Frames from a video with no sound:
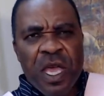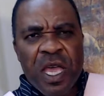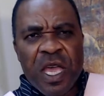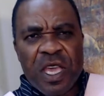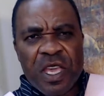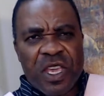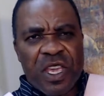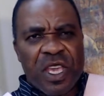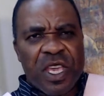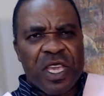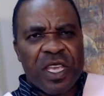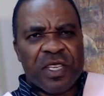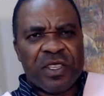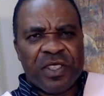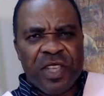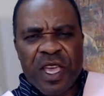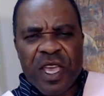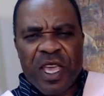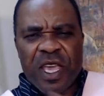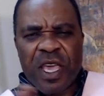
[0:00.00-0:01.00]
He's
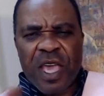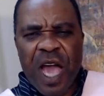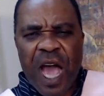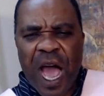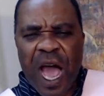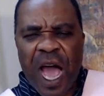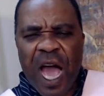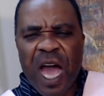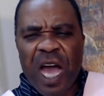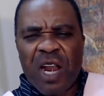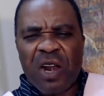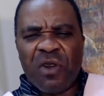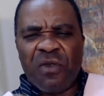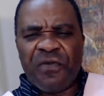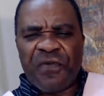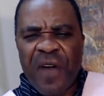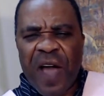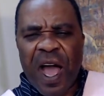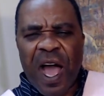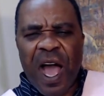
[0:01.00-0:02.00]
the
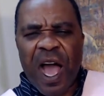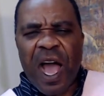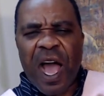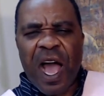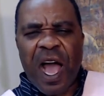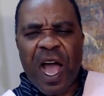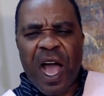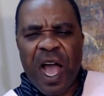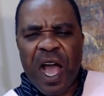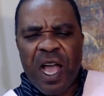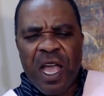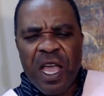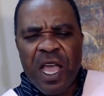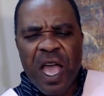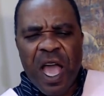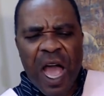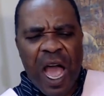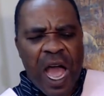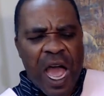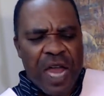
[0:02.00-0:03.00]
Alpha
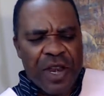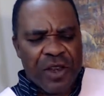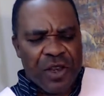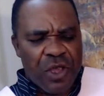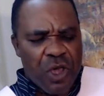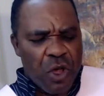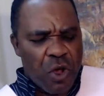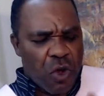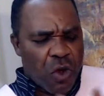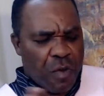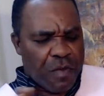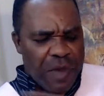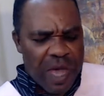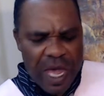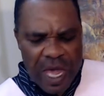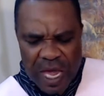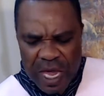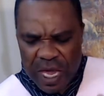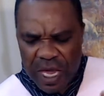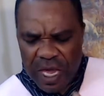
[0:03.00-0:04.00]
and the
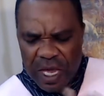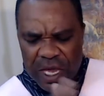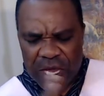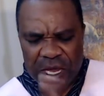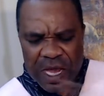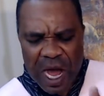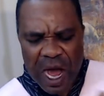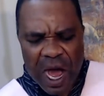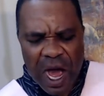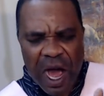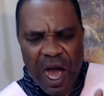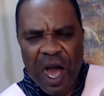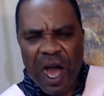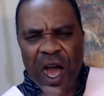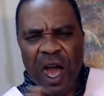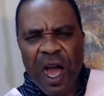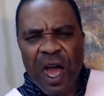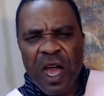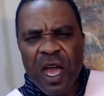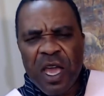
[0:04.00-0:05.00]
Omega.
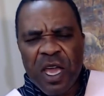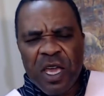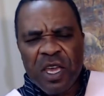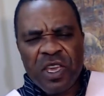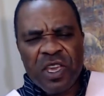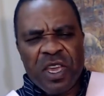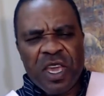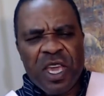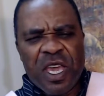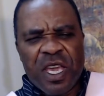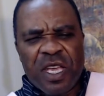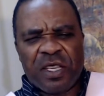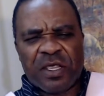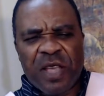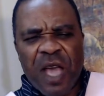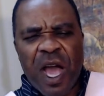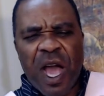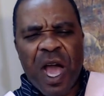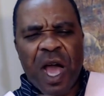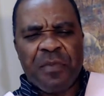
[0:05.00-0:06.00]
He's
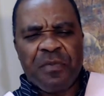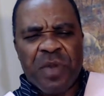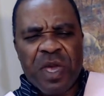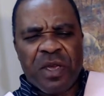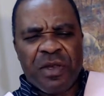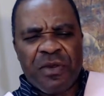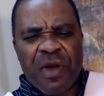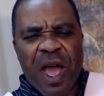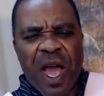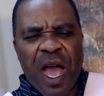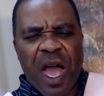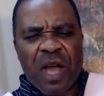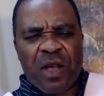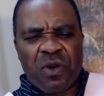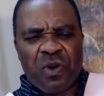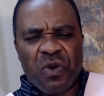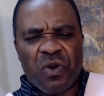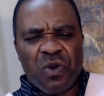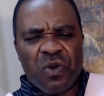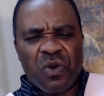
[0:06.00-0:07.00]
a
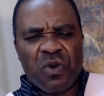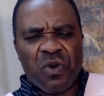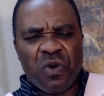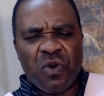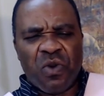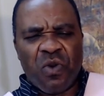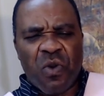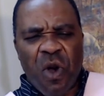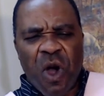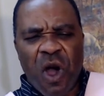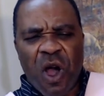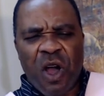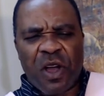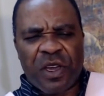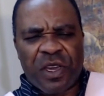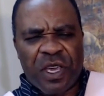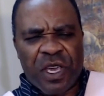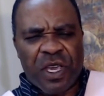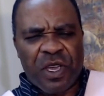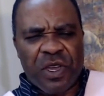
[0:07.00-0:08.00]
miracle
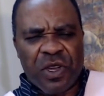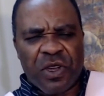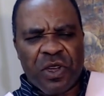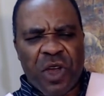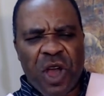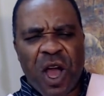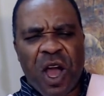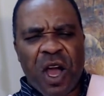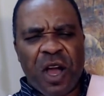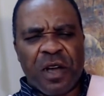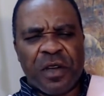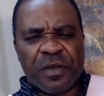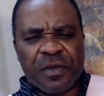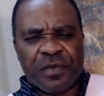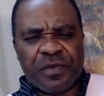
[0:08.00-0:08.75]
walking God.